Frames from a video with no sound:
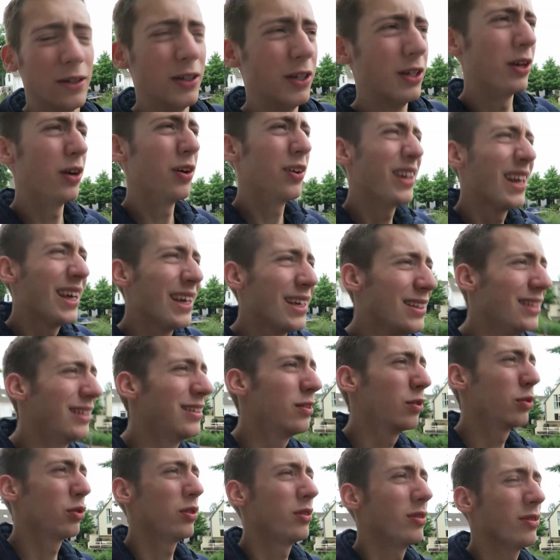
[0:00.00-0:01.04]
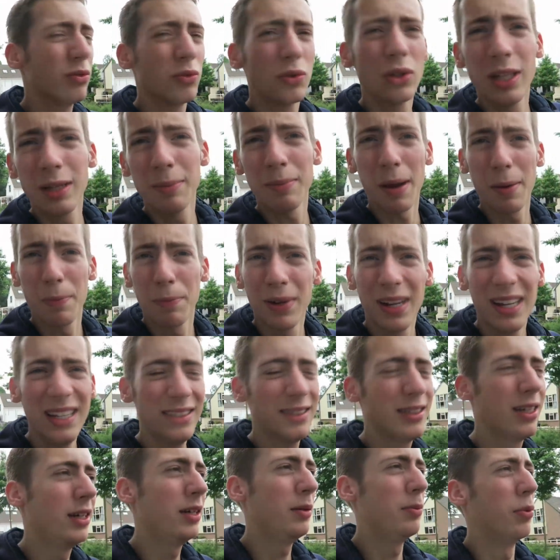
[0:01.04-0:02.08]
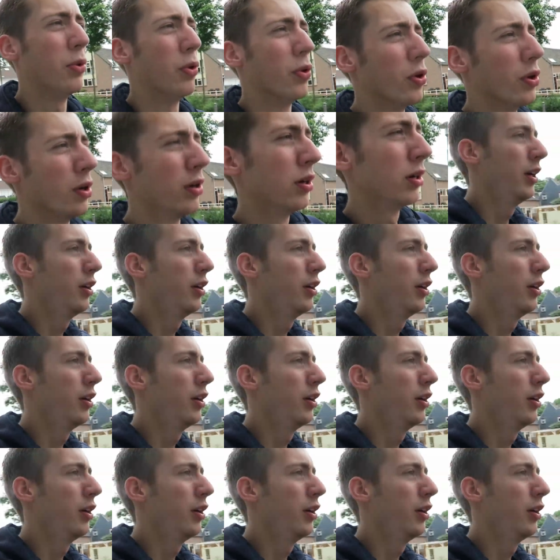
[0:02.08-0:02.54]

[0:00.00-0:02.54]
you know, like this wasn't really my place anymore.